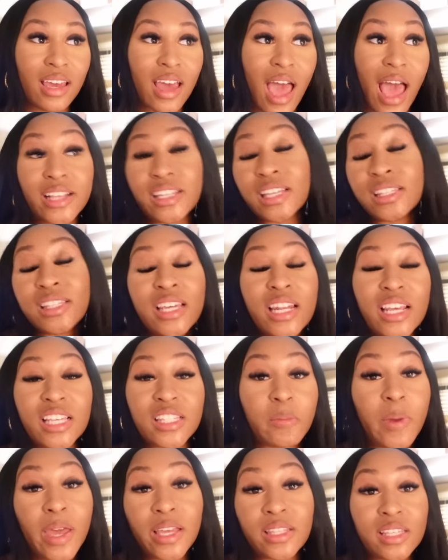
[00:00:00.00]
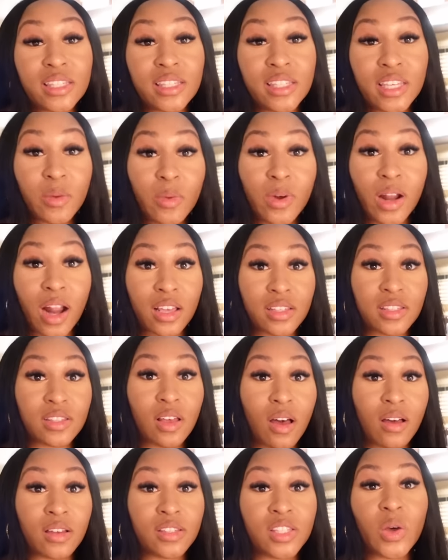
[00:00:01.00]
I just didn't expect to see what I
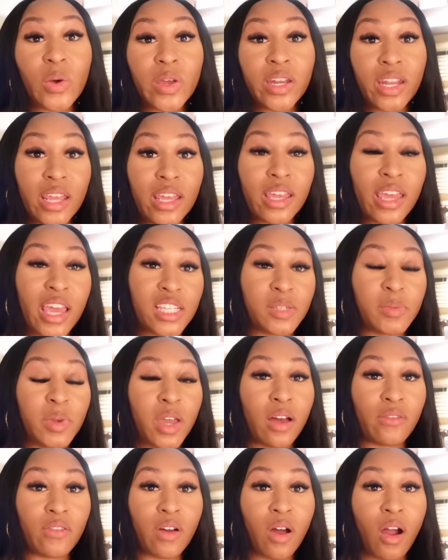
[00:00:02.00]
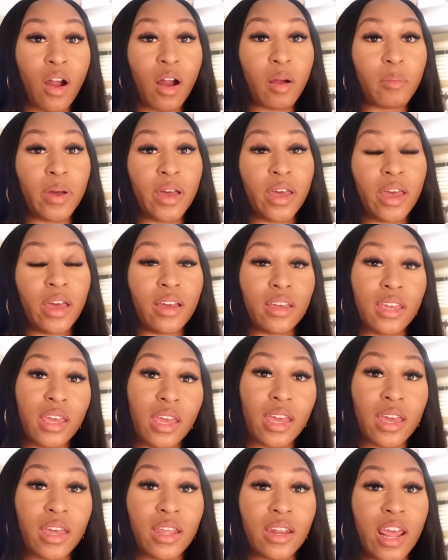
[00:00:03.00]
saw. So it did catch me off guard. But
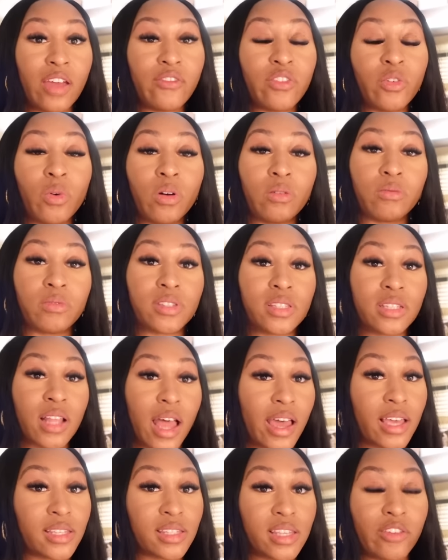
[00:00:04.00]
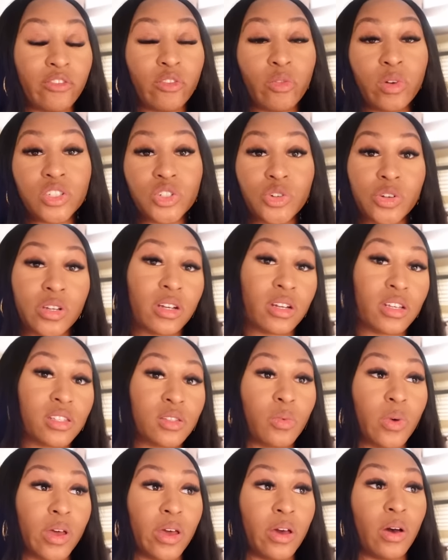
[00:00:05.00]
again, everyone was nice. Everyone treated us
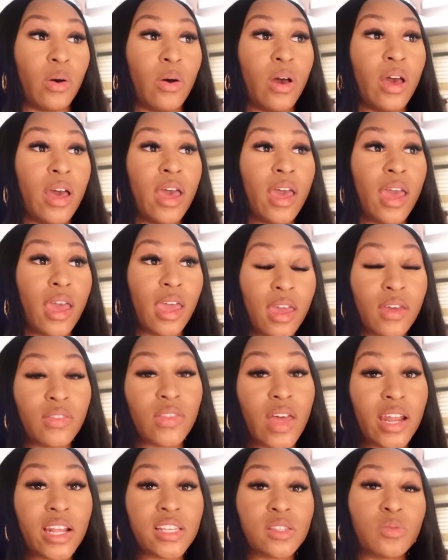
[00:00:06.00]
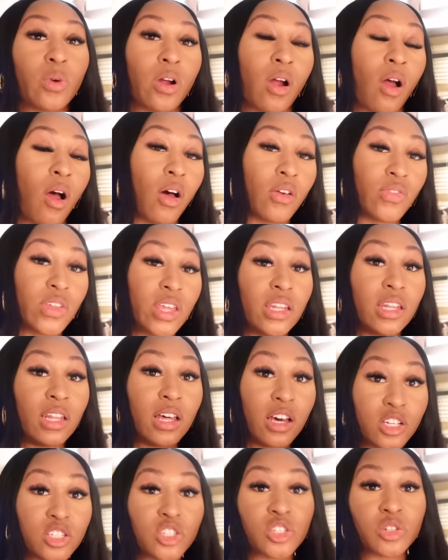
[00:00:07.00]
well. And that is where all the
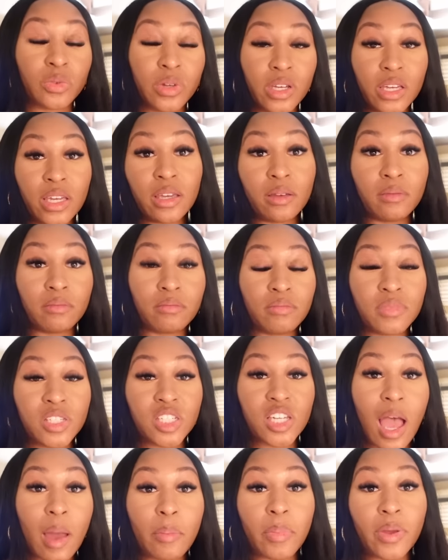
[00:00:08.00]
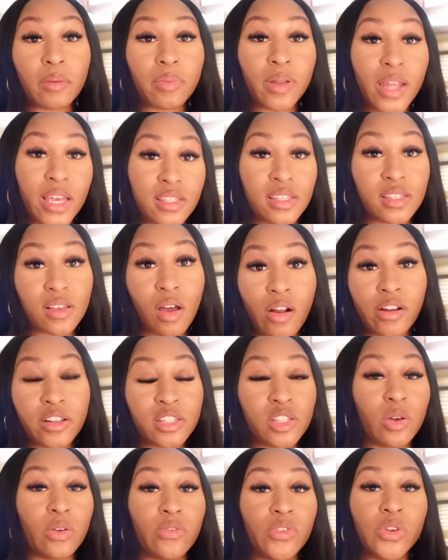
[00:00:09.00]
luxury shopping places are.
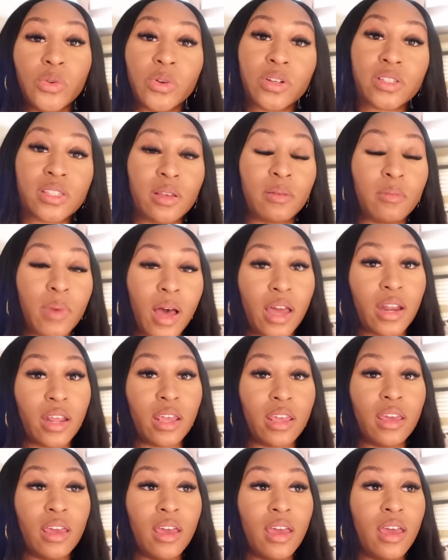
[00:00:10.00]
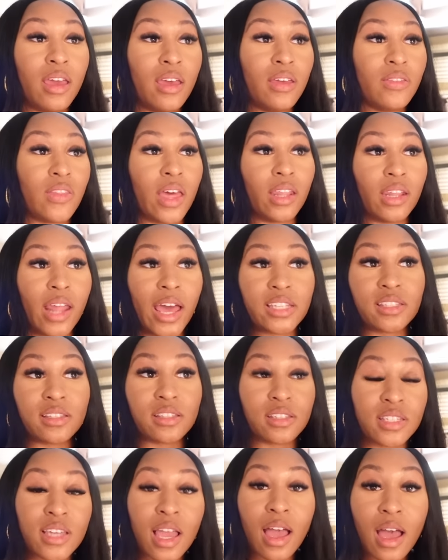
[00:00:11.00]
So if you are somebody that likes to
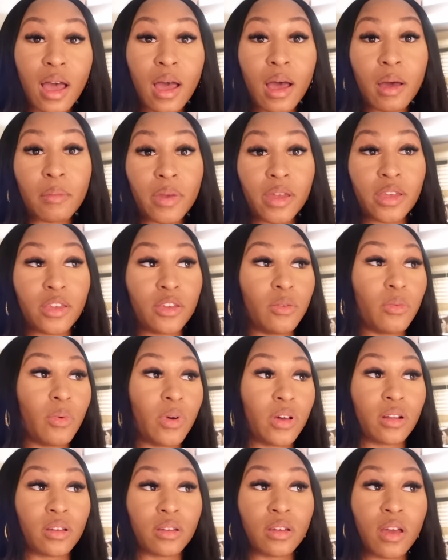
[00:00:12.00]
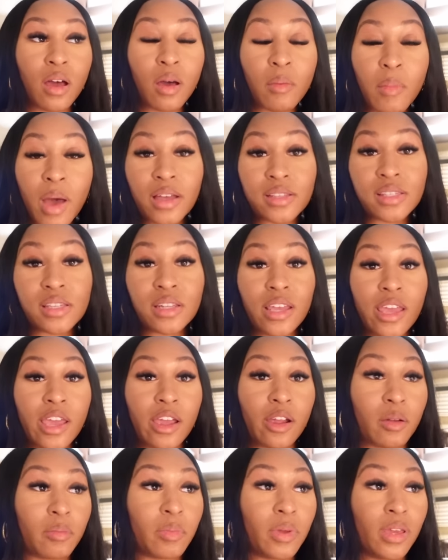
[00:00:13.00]
shop and you want to come out to the
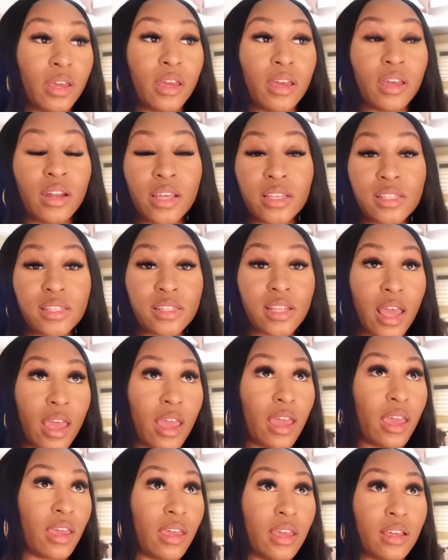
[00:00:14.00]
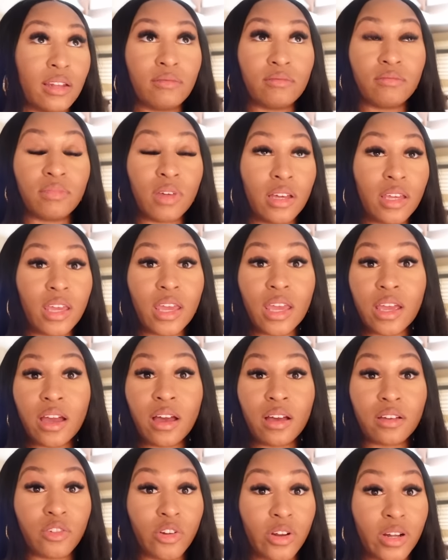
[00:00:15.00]
Caribbean and stay in, again,
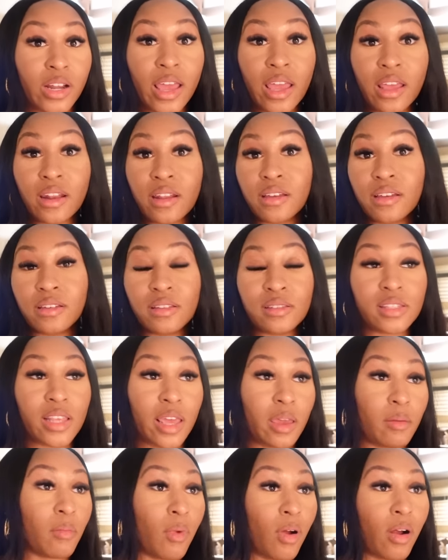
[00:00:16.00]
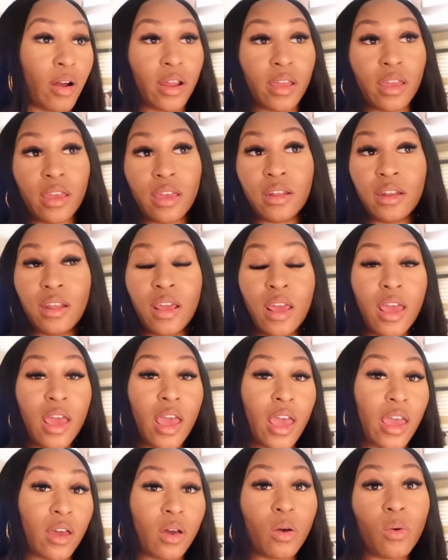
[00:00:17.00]
a Grenada, Saint Martin,
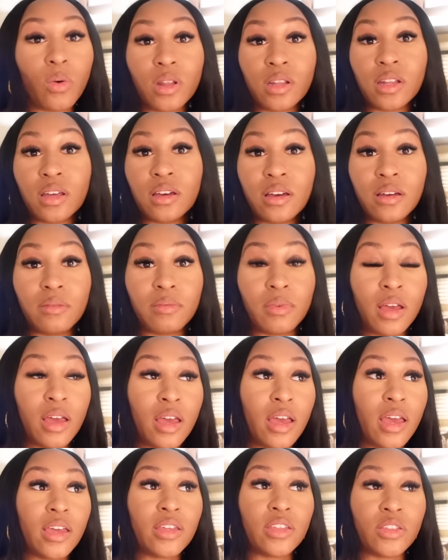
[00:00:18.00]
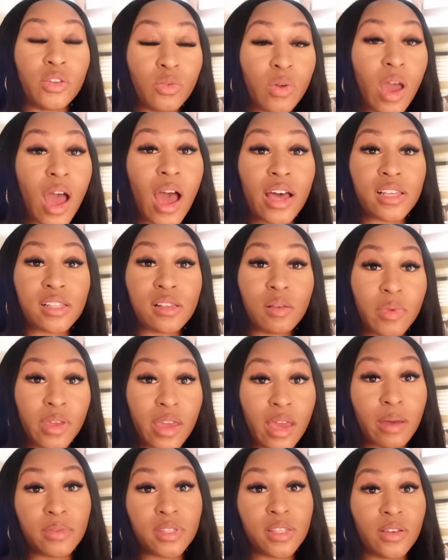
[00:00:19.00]
Anguilla, you guys will be
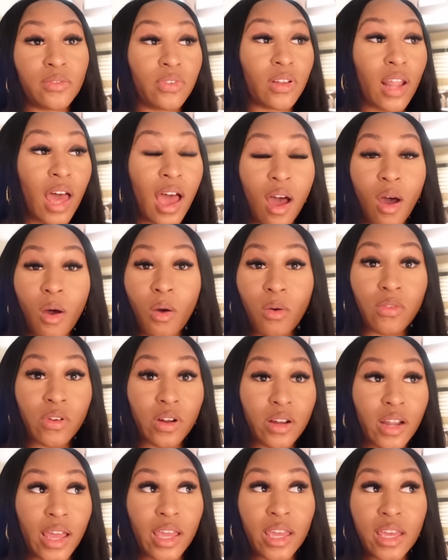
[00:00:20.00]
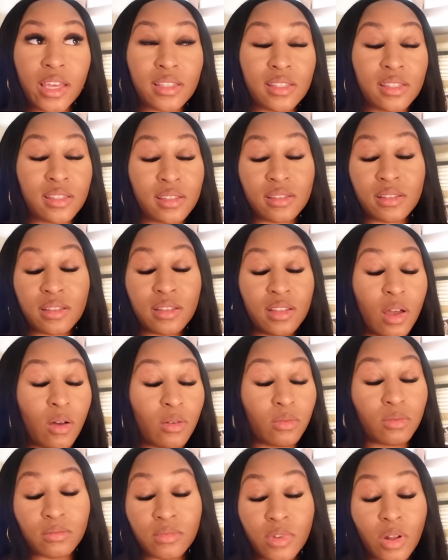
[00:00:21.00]
able to fly over. Like it's
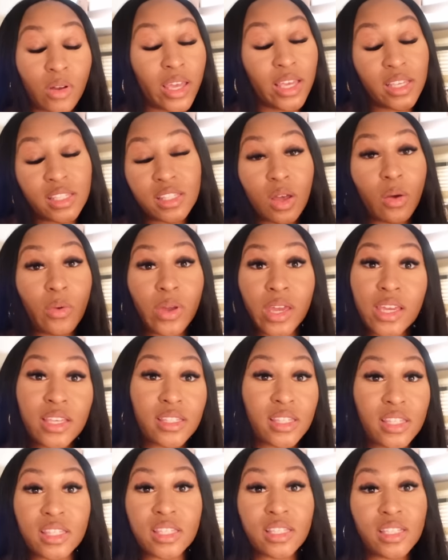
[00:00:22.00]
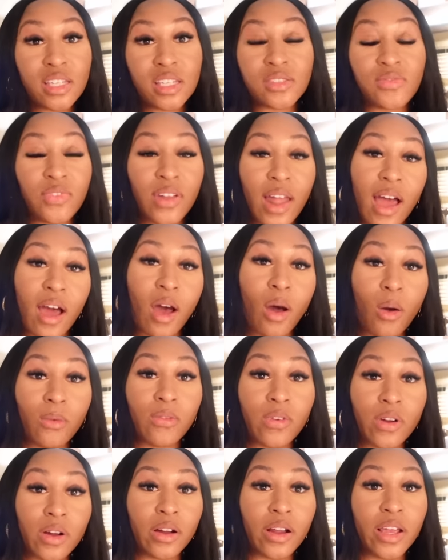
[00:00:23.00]
no, no, it's so easy to just fly
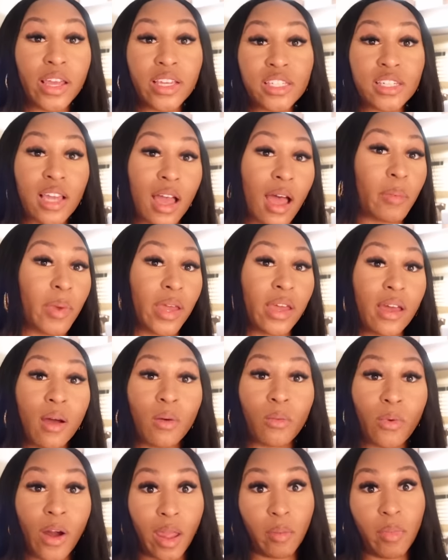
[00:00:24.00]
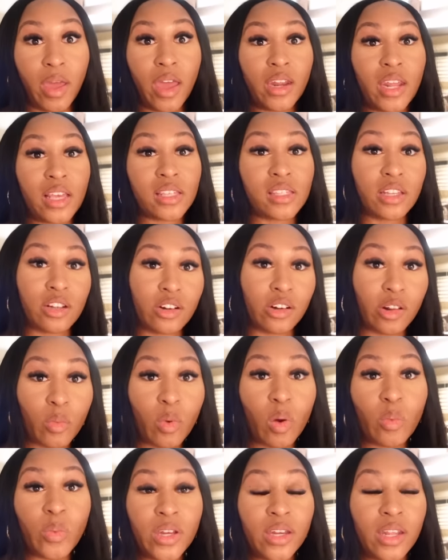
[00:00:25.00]
over and shop and come right back. That's literally
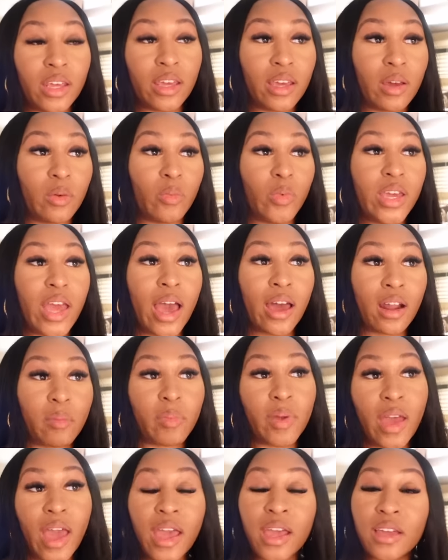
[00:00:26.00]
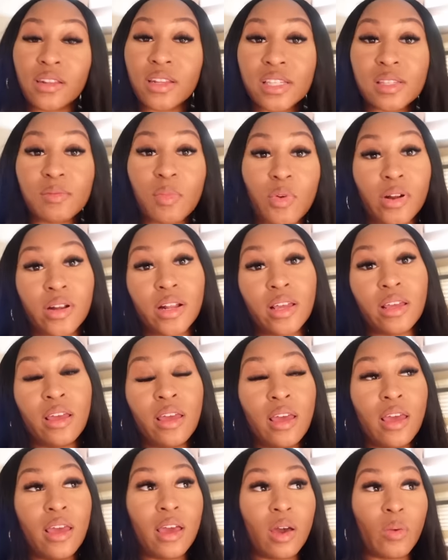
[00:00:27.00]
what we did. We got up at eight this morning
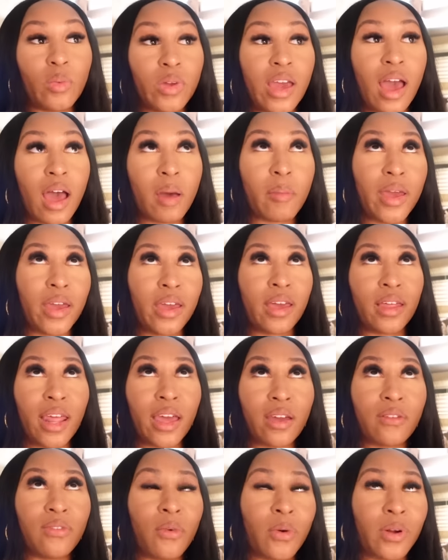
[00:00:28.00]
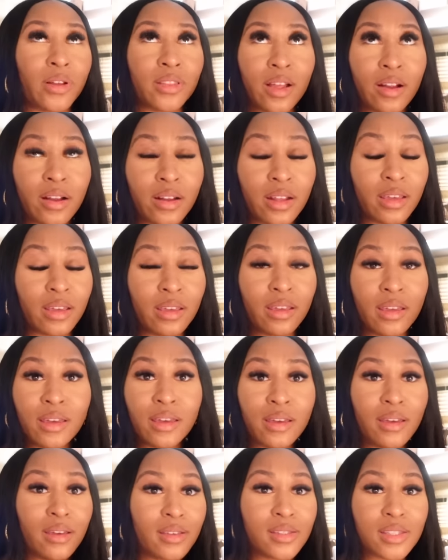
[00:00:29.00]
and we got back at like four thirty.
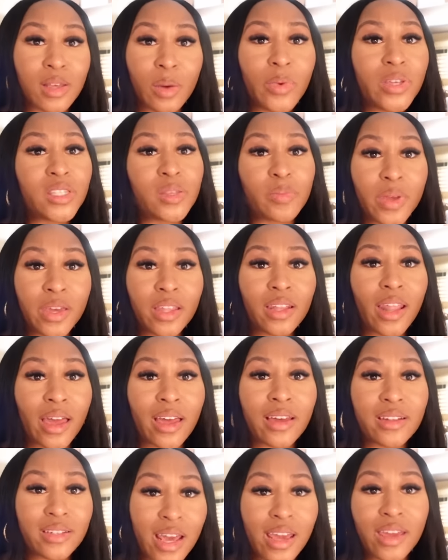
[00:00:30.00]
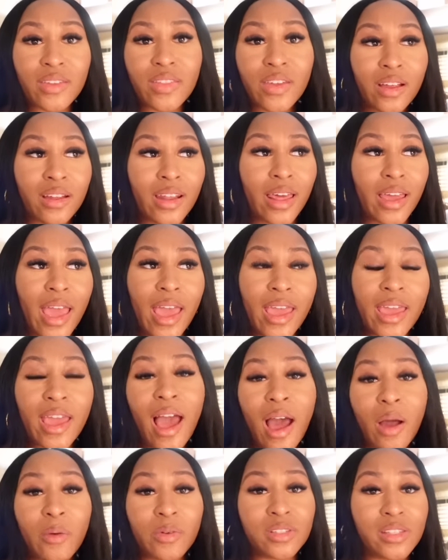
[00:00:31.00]
So we spent like a day there, like eight
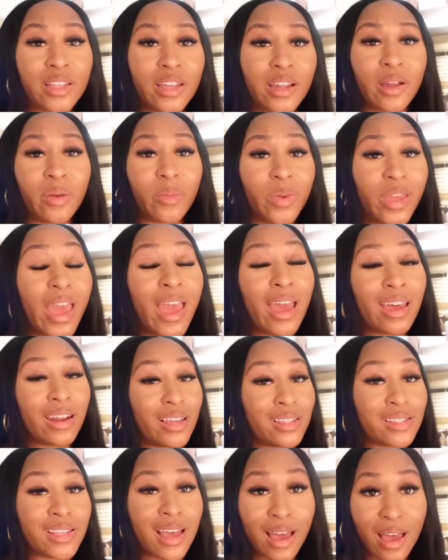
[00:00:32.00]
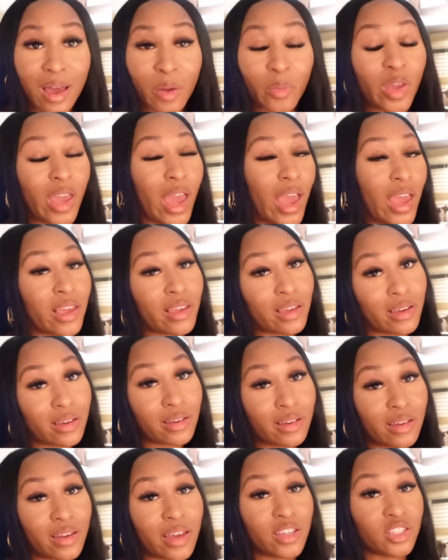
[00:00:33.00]
hours there, and we had a time. We ate
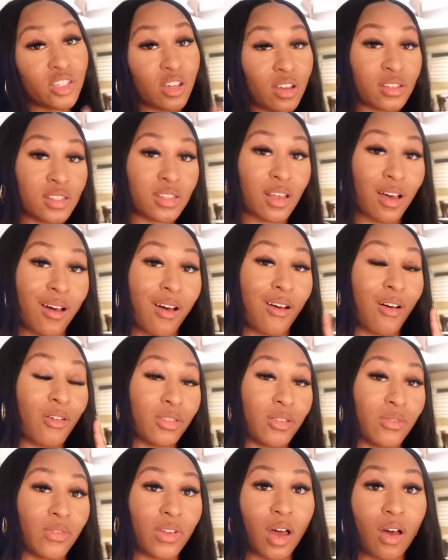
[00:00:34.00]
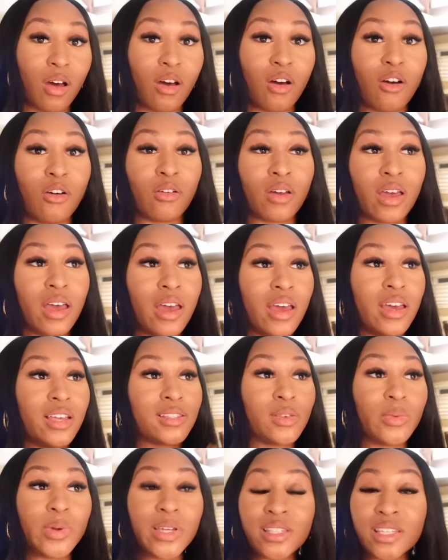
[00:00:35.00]
good, as y'all saw on the vlog.
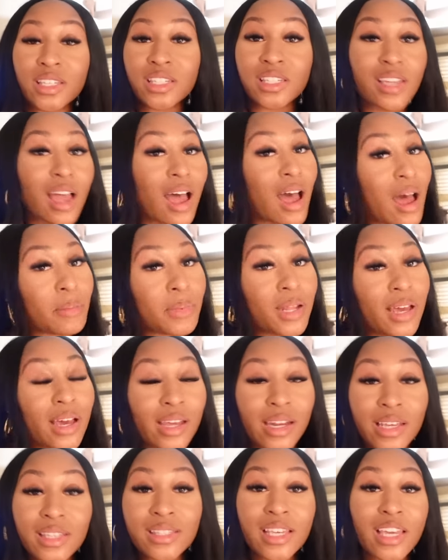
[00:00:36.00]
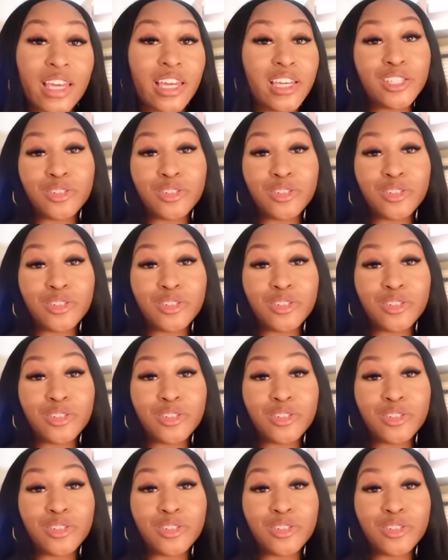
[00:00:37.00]
Tweezy shopped, honey, till he